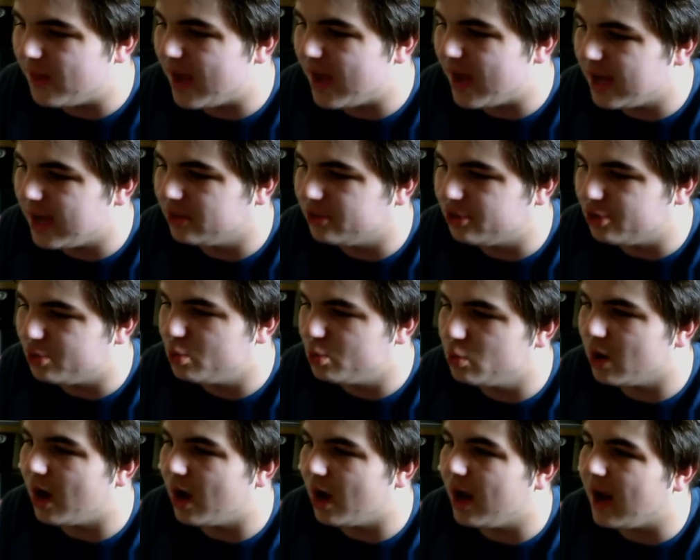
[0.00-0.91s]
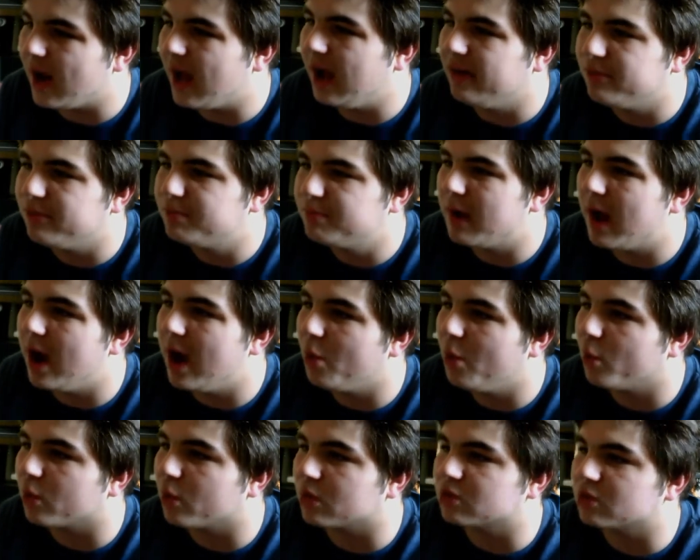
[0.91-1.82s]
They do not have
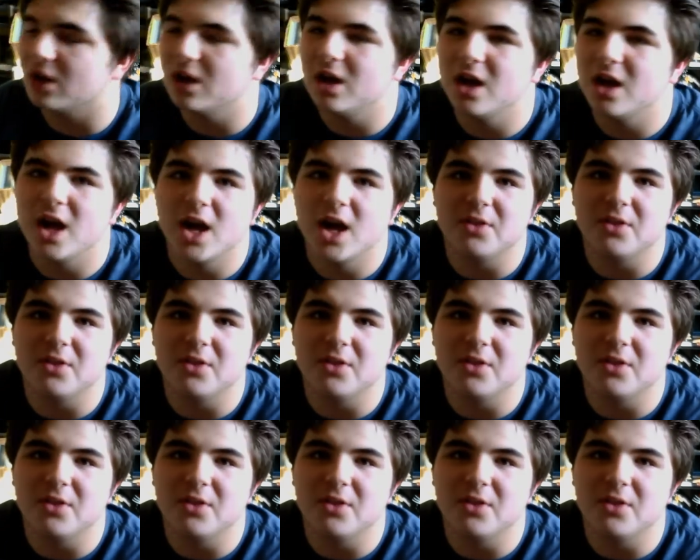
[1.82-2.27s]
powers.